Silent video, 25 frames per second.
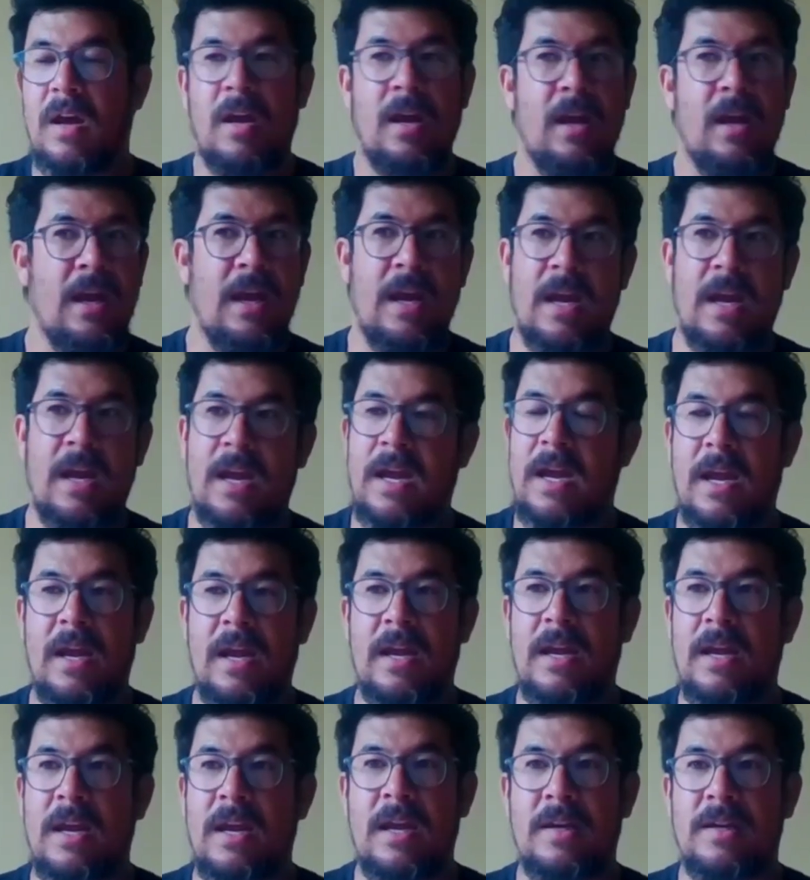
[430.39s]

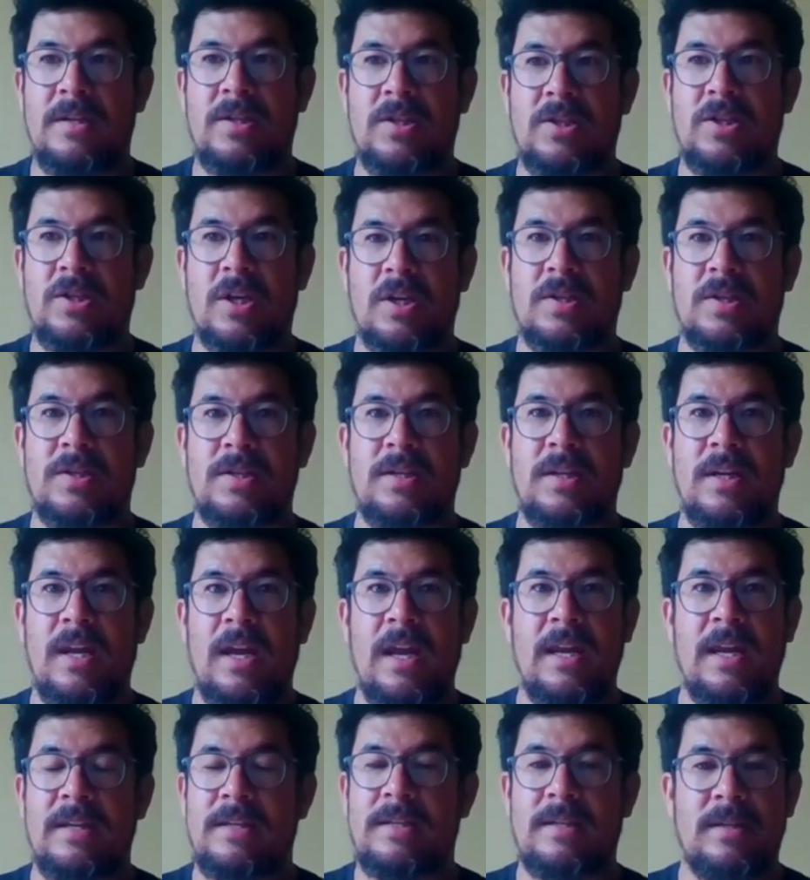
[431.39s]
it's just
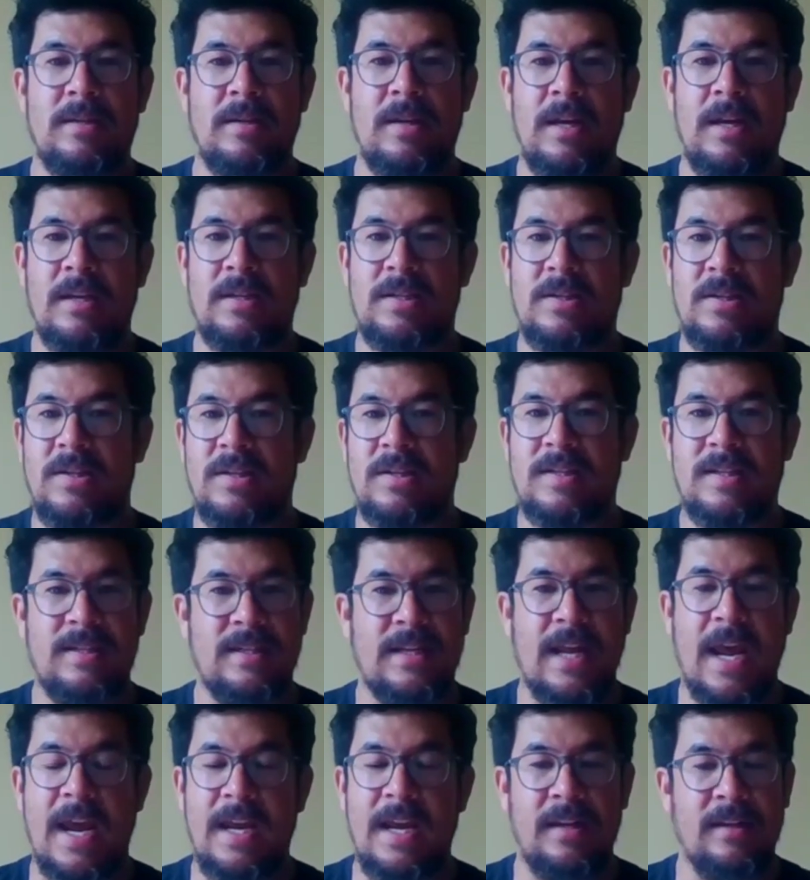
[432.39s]
it's
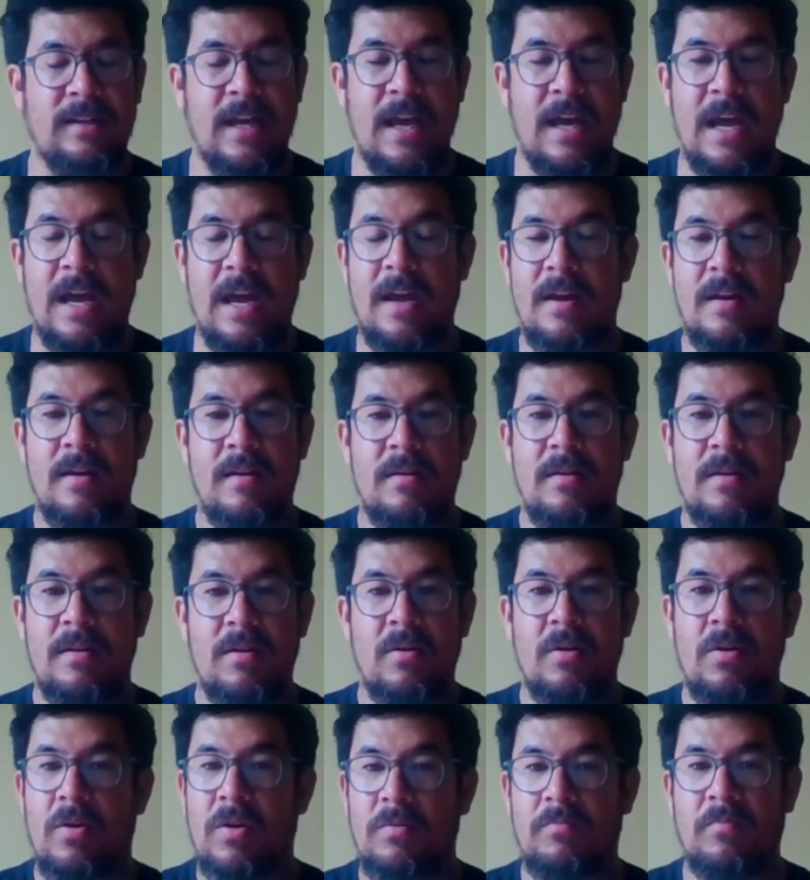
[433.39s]
stayed there
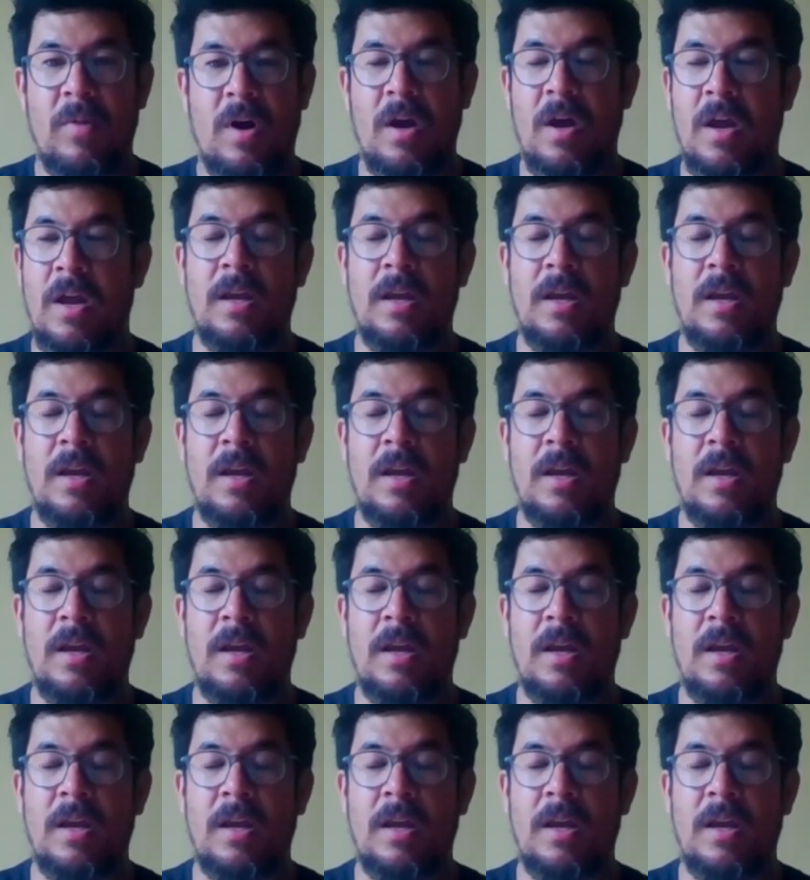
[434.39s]
my